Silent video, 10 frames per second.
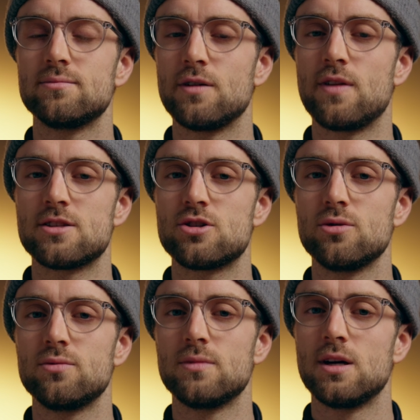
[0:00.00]
If that's
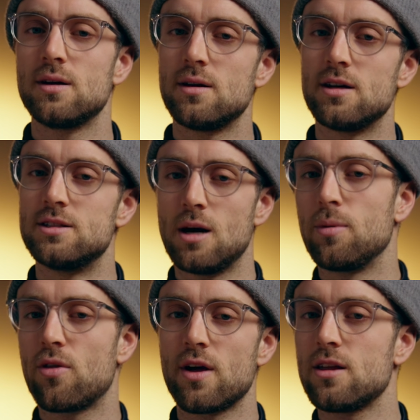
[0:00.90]
you, a
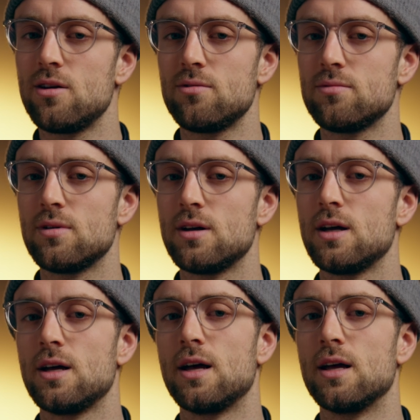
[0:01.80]
double thank you,
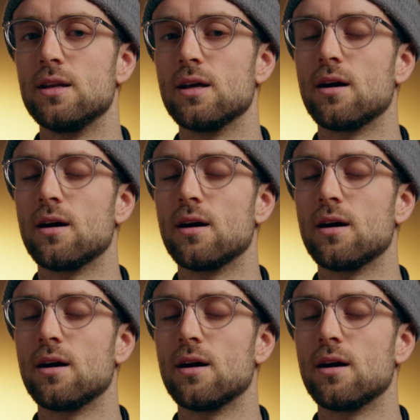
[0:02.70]
and